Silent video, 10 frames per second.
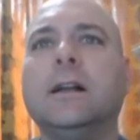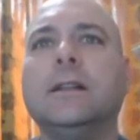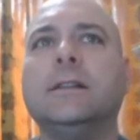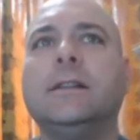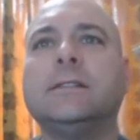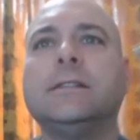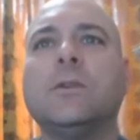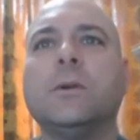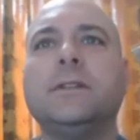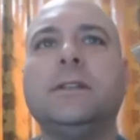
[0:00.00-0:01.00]
This is
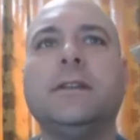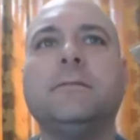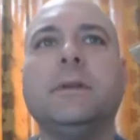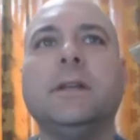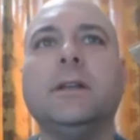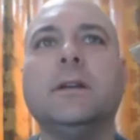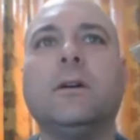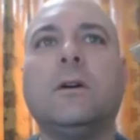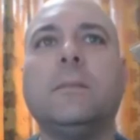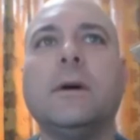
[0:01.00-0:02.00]
going to give me
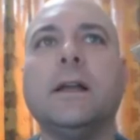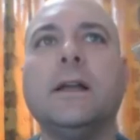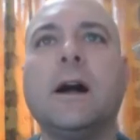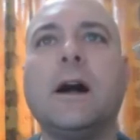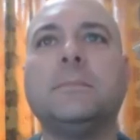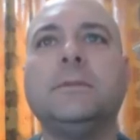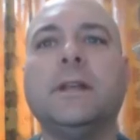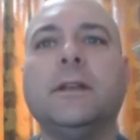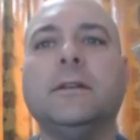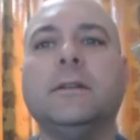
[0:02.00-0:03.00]
all my
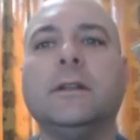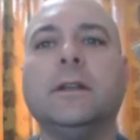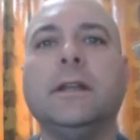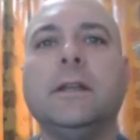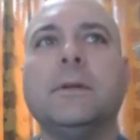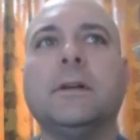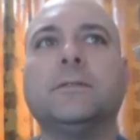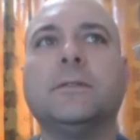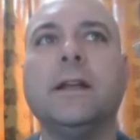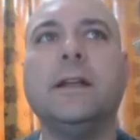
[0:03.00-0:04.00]
opt-in
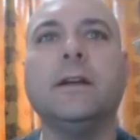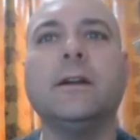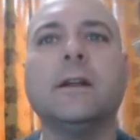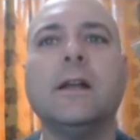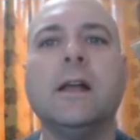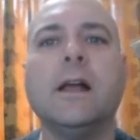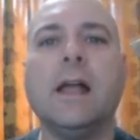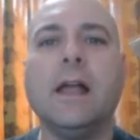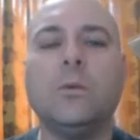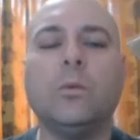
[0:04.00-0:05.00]
emails right here.
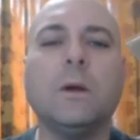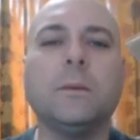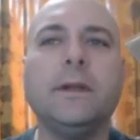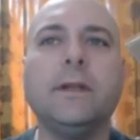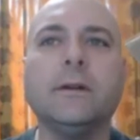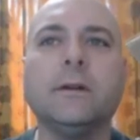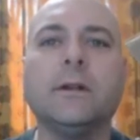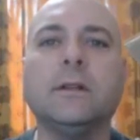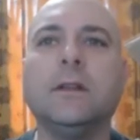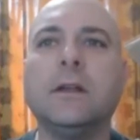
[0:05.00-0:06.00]
And while we're here,
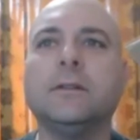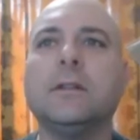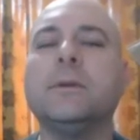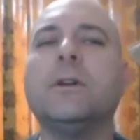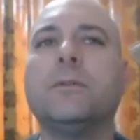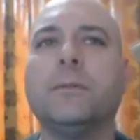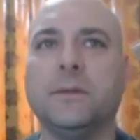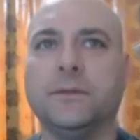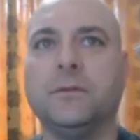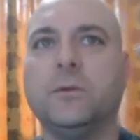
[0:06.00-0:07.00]
let me go through
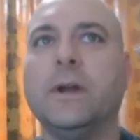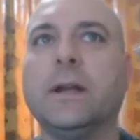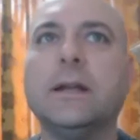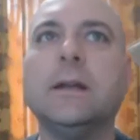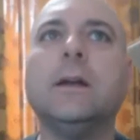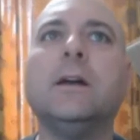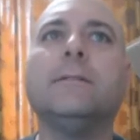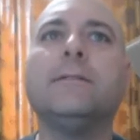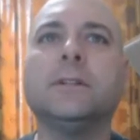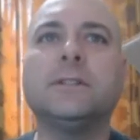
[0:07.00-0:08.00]
this real quick.
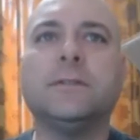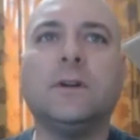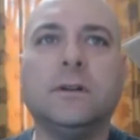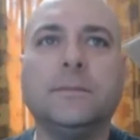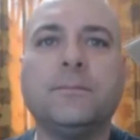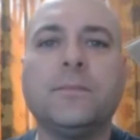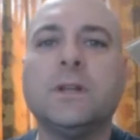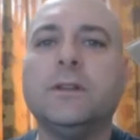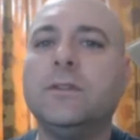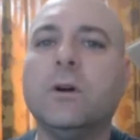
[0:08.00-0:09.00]
First of all,
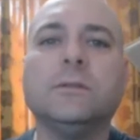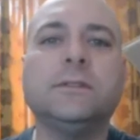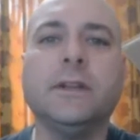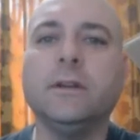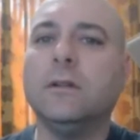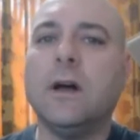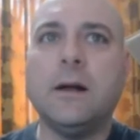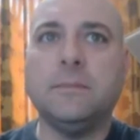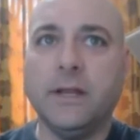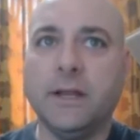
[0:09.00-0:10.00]
don't single
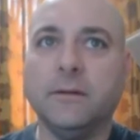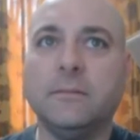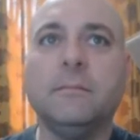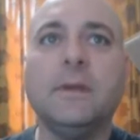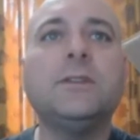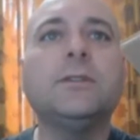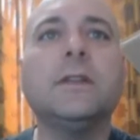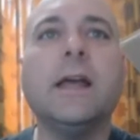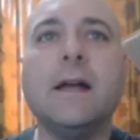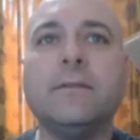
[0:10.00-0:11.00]
opt-in. Make sure
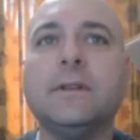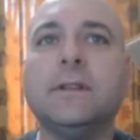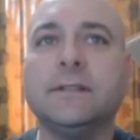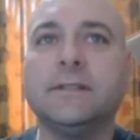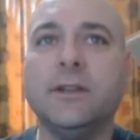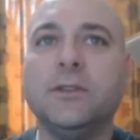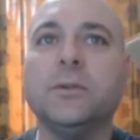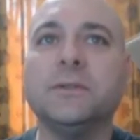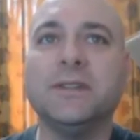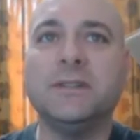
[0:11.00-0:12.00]
that every list that you
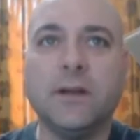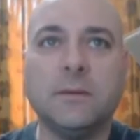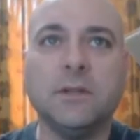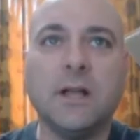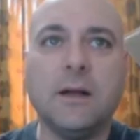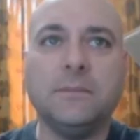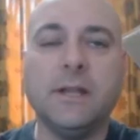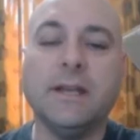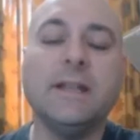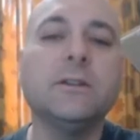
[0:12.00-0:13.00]
do is a double
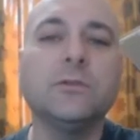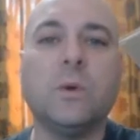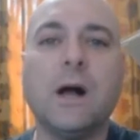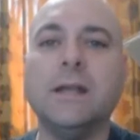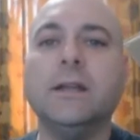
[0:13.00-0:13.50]
opt-in. Here's why.